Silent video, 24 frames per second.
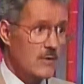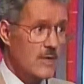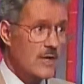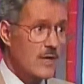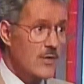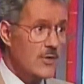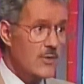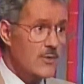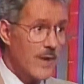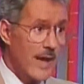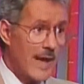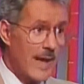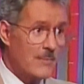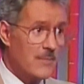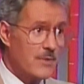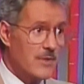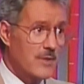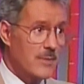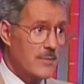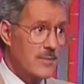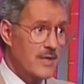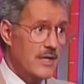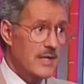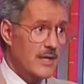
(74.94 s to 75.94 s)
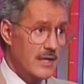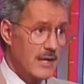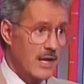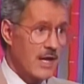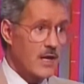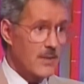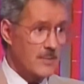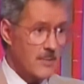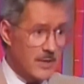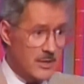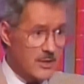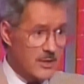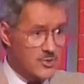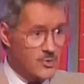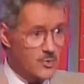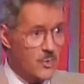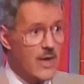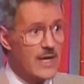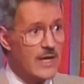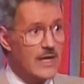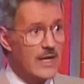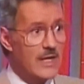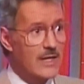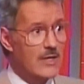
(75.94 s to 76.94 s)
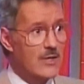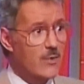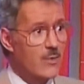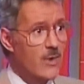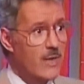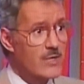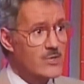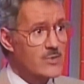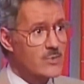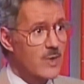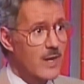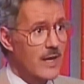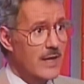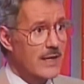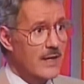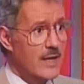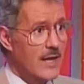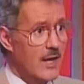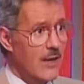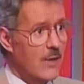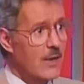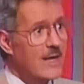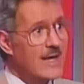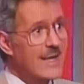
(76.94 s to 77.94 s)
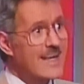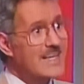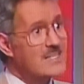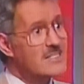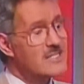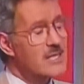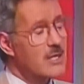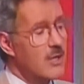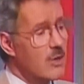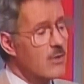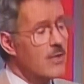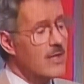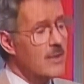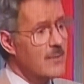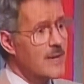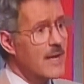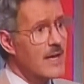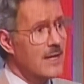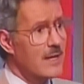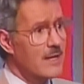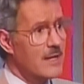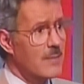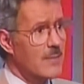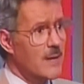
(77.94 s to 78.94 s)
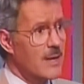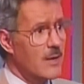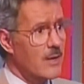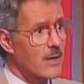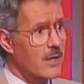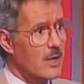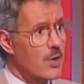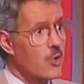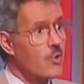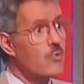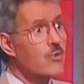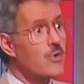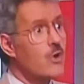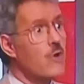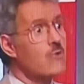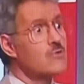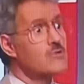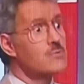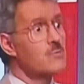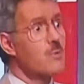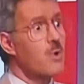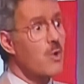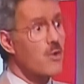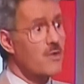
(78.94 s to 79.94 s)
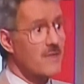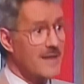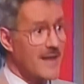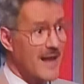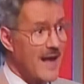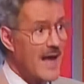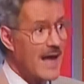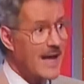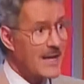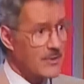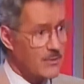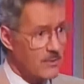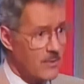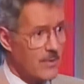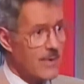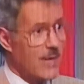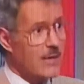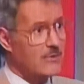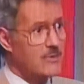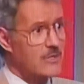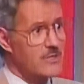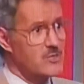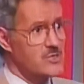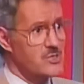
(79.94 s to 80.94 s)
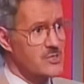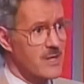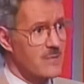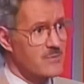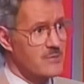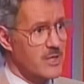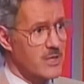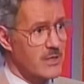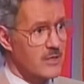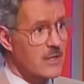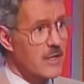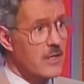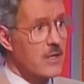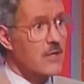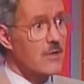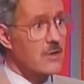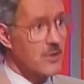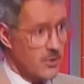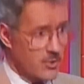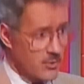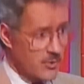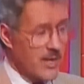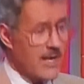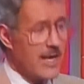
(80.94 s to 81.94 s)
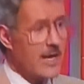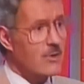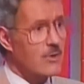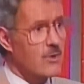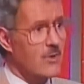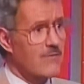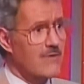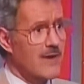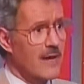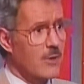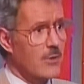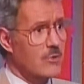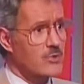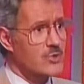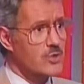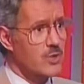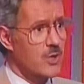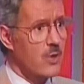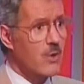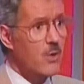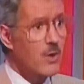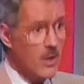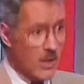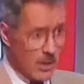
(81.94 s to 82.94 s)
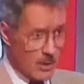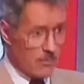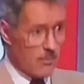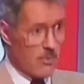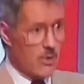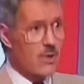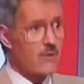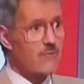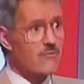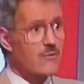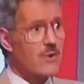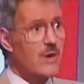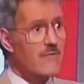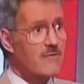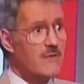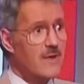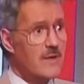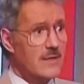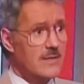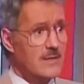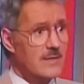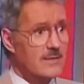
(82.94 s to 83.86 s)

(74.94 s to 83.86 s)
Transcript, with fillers: Well, you happen to be in luck because waiting in the wings right now is the only man in America who knows more than I do about this subject the creator of our show, Merv Griffin.